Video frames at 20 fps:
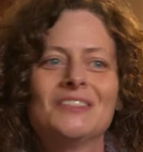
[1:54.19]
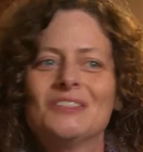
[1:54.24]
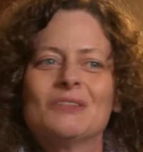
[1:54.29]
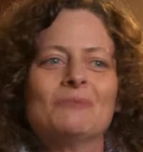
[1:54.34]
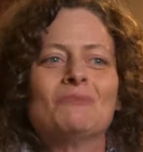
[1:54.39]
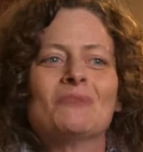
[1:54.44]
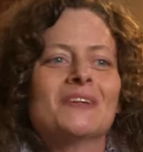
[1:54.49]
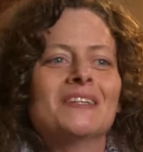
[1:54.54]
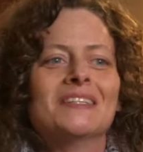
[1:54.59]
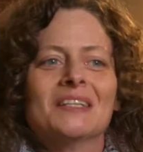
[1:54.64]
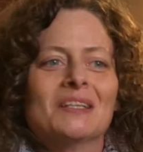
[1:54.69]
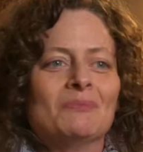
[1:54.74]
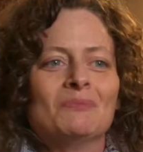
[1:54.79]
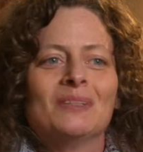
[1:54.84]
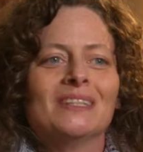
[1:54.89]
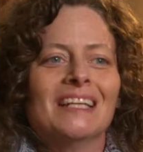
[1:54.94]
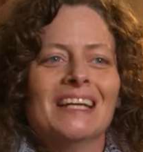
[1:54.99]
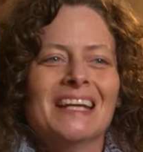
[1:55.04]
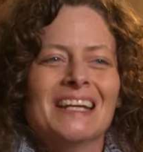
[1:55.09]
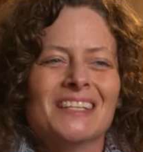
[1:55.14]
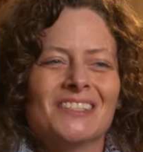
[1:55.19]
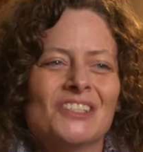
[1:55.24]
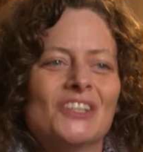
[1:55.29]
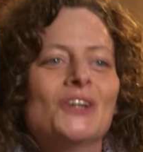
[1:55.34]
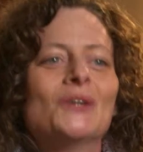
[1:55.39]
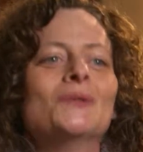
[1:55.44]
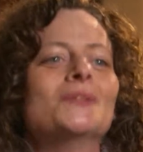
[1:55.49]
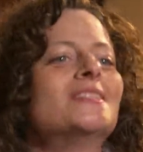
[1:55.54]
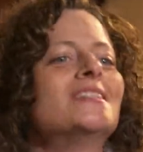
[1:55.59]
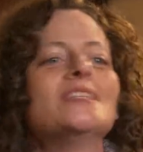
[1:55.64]
to printing plays. You
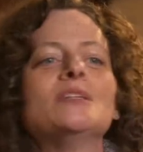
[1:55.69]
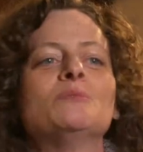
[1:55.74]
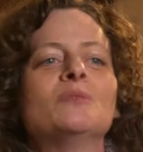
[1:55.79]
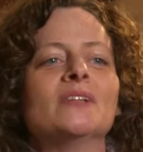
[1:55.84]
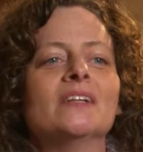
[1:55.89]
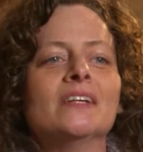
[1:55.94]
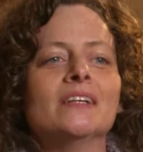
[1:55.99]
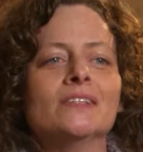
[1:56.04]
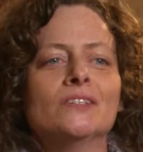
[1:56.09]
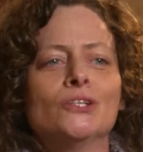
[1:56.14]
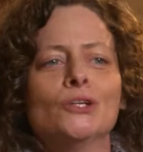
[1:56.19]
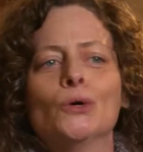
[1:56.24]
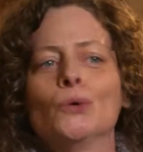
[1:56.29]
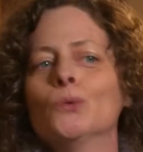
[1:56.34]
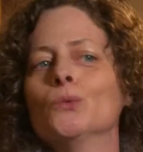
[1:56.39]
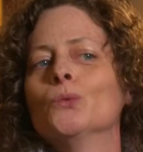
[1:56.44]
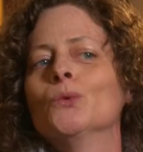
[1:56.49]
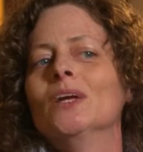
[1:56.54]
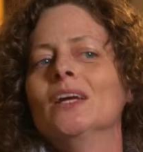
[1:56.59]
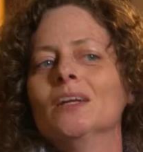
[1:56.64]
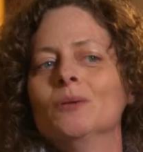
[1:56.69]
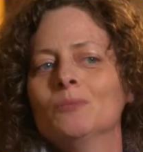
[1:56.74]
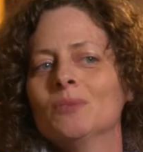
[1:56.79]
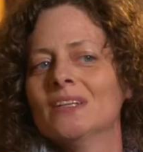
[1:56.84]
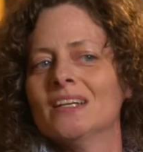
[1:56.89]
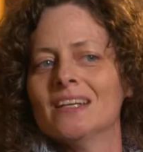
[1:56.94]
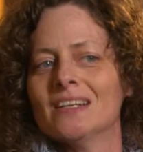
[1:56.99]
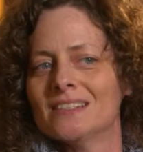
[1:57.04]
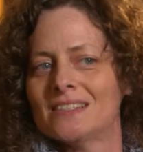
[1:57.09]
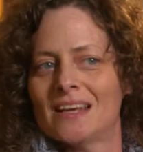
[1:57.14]
go and see plays, you don't read
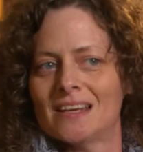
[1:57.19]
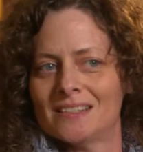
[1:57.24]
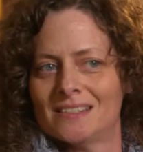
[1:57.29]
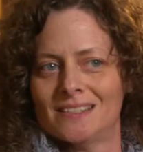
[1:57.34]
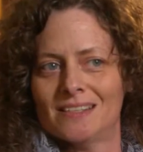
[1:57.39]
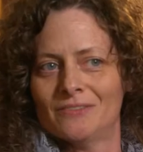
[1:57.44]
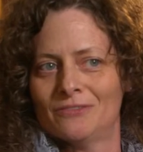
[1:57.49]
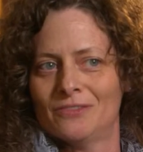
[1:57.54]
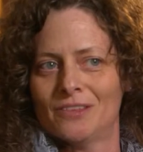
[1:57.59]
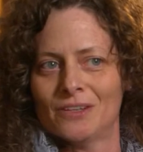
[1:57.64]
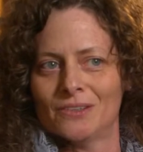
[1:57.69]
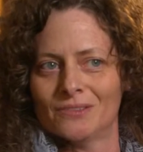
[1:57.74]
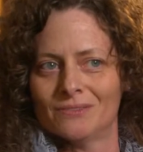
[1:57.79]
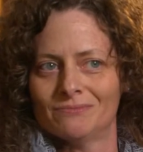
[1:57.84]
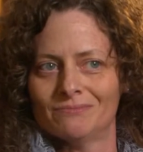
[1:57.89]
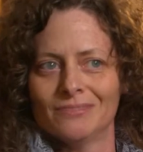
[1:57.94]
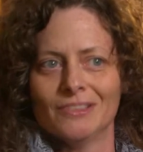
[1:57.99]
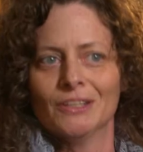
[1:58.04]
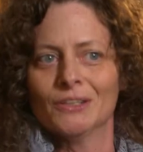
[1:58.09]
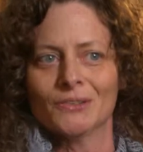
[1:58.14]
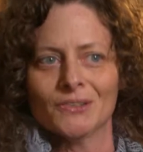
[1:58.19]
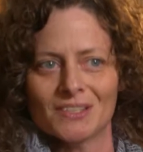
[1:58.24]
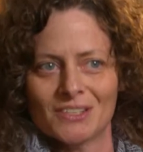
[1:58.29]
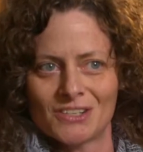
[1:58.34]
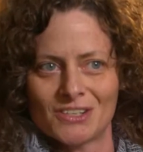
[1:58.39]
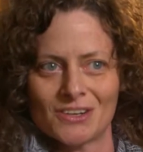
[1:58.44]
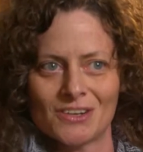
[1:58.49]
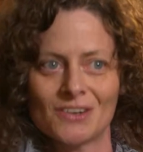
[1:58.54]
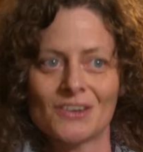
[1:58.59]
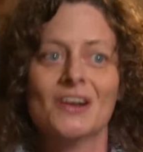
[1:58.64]
plays as if they're
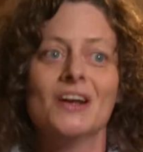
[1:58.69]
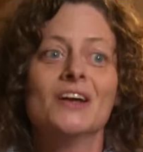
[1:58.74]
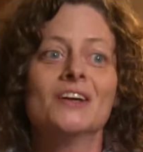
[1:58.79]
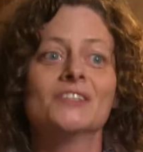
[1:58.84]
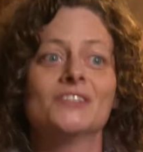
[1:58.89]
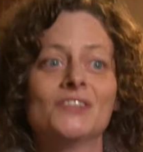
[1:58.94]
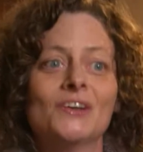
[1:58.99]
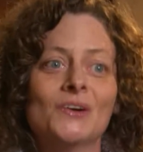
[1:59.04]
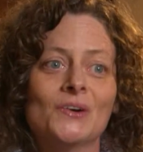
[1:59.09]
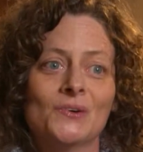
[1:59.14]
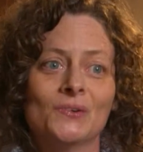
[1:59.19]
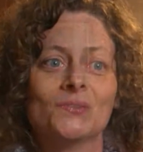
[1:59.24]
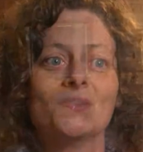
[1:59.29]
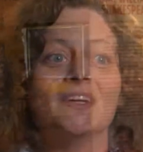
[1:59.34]
literature. So